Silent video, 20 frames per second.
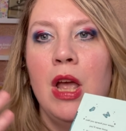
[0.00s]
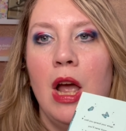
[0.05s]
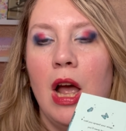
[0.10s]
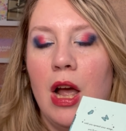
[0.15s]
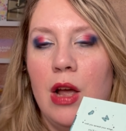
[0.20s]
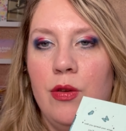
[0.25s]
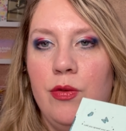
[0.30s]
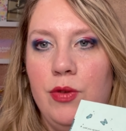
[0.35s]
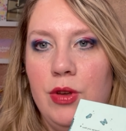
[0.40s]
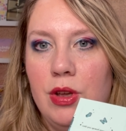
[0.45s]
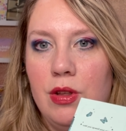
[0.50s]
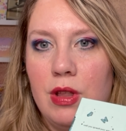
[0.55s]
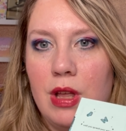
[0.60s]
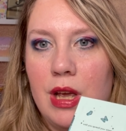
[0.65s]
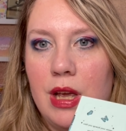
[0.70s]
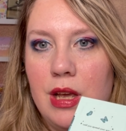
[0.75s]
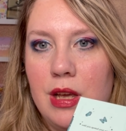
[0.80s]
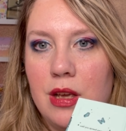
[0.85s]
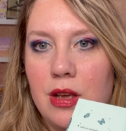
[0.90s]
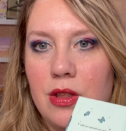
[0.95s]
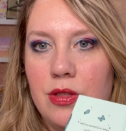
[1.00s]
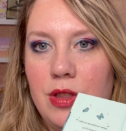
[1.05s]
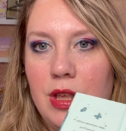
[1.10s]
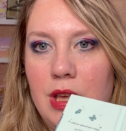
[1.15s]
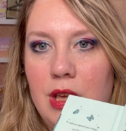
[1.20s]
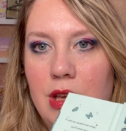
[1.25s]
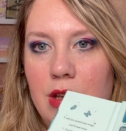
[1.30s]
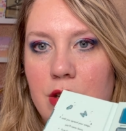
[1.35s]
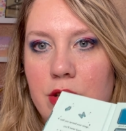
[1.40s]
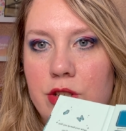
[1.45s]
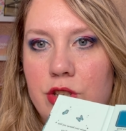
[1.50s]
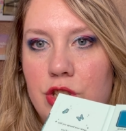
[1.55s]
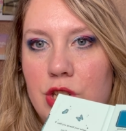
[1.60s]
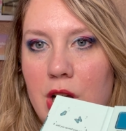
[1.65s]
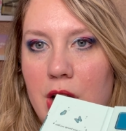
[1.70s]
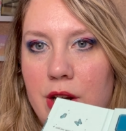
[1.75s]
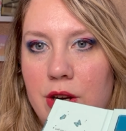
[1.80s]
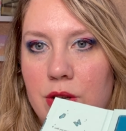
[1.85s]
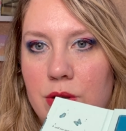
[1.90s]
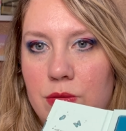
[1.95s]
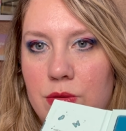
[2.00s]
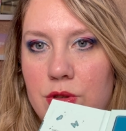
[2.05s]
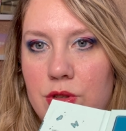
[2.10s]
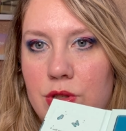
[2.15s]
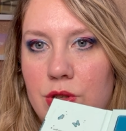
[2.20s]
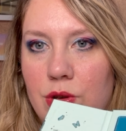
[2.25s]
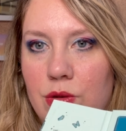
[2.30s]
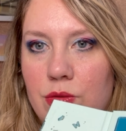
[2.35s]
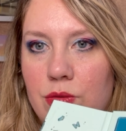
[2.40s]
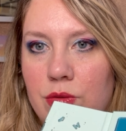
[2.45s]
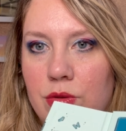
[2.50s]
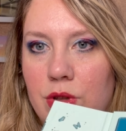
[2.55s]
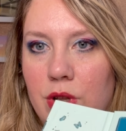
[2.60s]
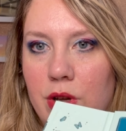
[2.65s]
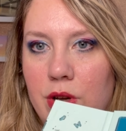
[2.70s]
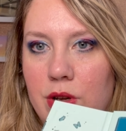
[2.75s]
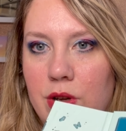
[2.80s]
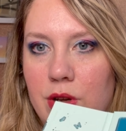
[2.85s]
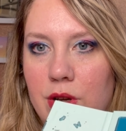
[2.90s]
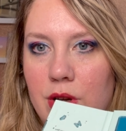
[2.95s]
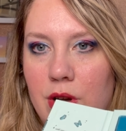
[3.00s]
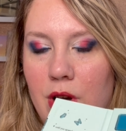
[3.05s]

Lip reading: I feel like the shadows don't look